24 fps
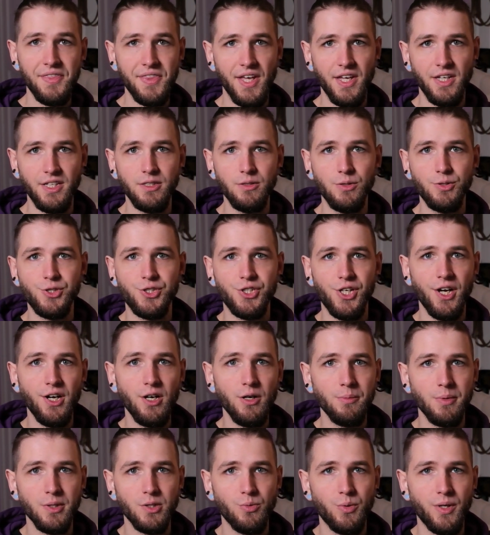that you
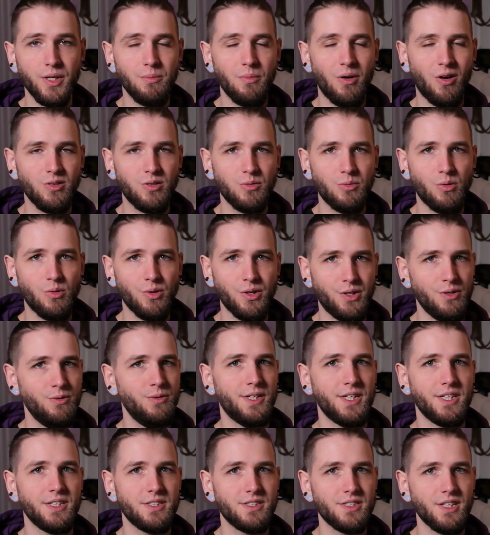share between multiple
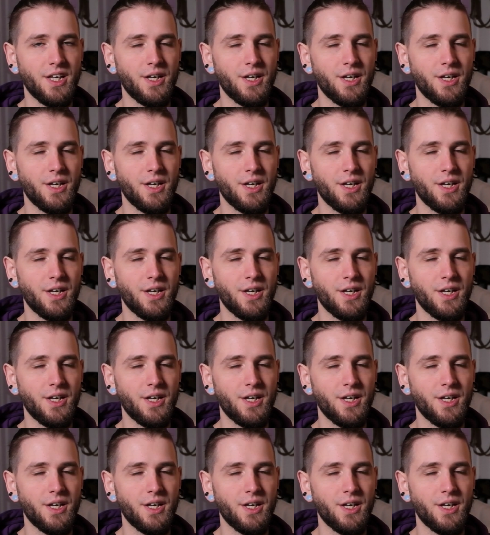units,